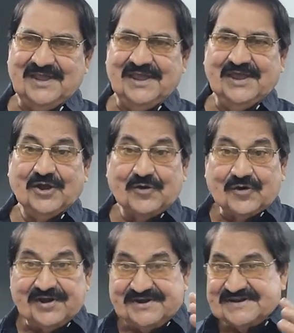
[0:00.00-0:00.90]
the
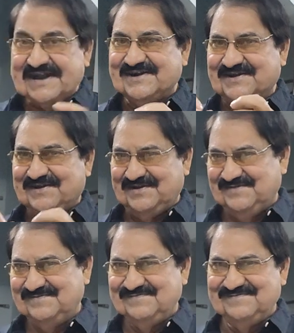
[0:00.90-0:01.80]

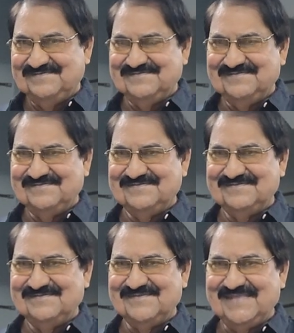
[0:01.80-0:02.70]
contractor,
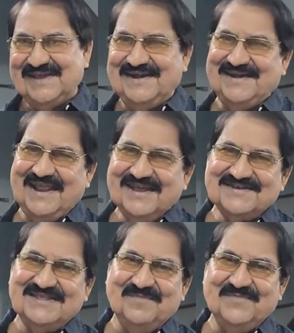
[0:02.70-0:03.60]
he
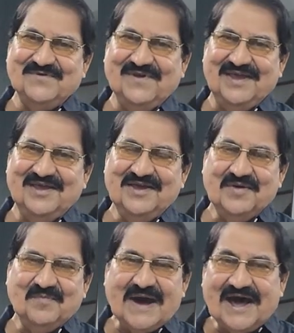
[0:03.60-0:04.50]
takes them to
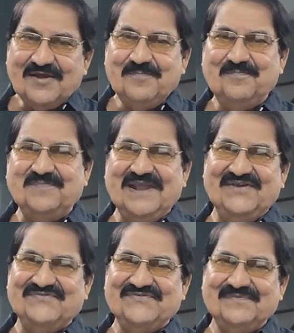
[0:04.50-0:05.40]
a far off
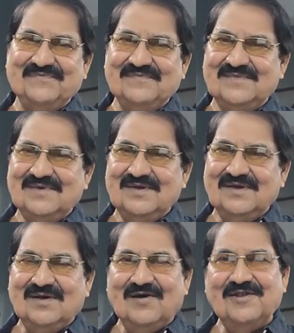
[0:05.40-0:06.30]
place
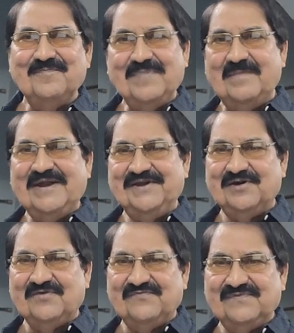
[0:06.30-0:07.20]
on
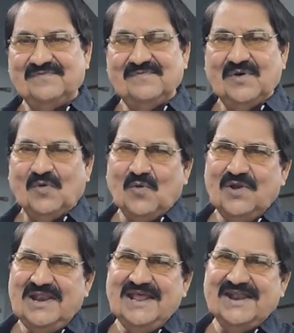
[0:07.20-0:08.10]
payment of
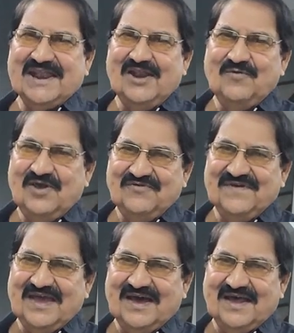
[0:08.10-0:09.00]
only railway
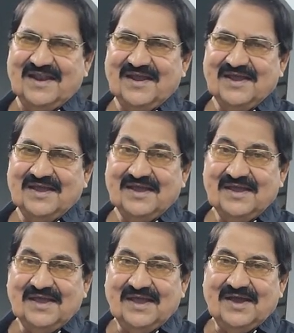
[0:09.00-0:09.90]
fare
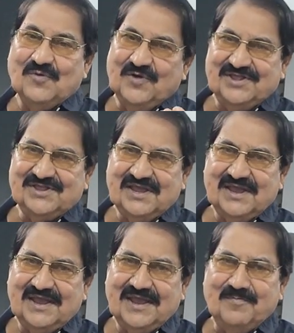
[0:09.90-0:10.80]
with
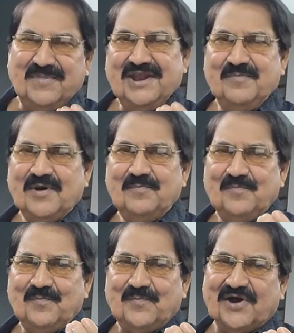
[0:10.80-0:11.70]
a
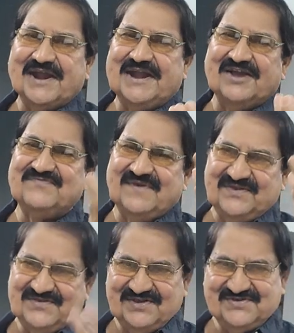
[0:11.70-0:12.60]
minimum pocket
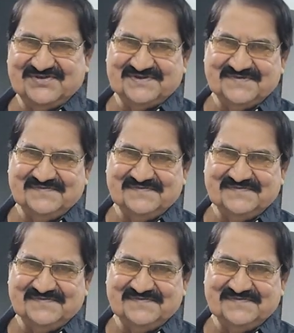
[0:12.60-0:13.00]
expenses.